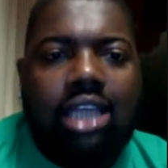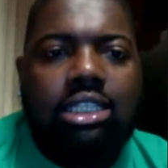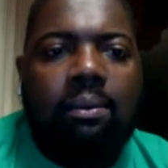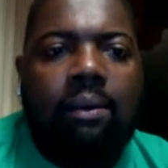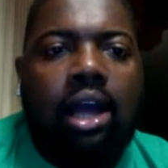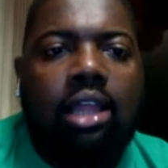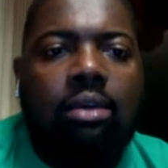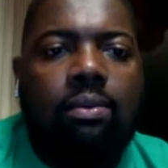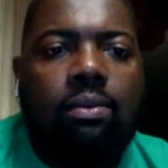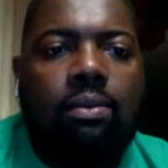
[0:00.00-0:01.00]
That's the
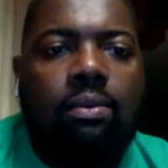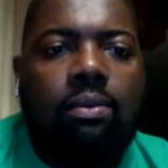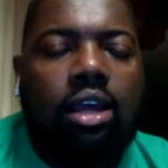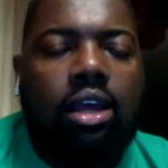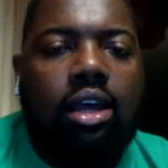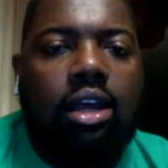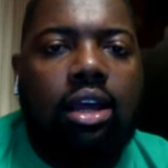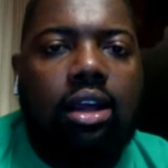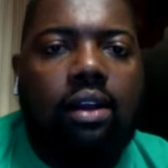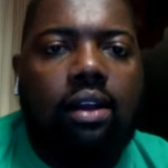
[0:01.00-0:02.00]
problem with
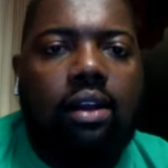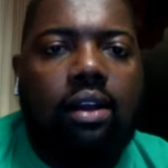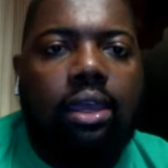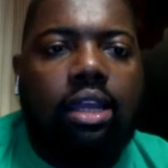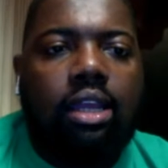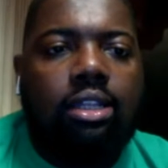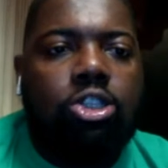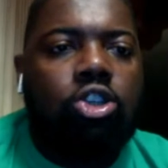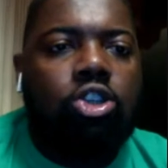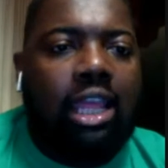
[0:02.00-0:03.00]

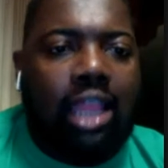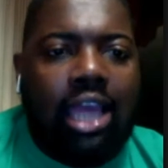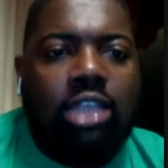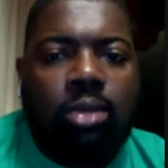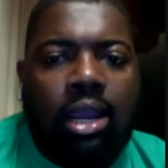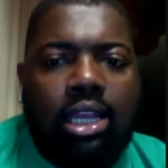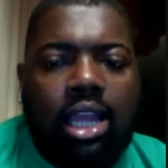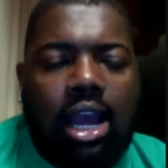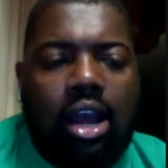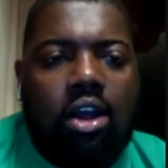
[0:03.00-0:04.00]
Trey Lance
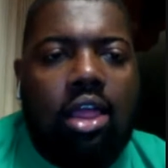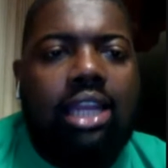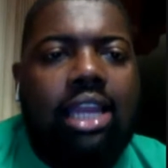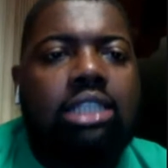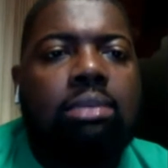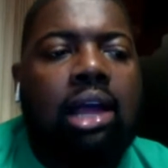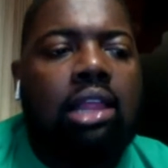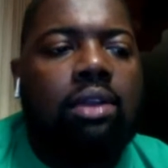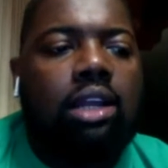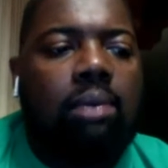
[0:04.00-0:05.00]
right now. Like that's the
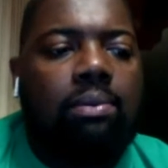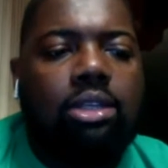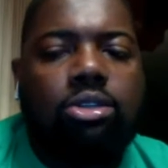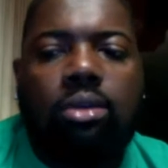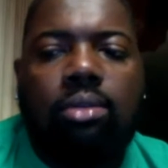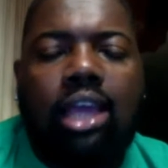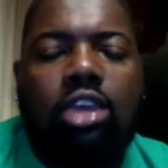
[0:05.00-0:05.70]
problem with some of these quarterbacks.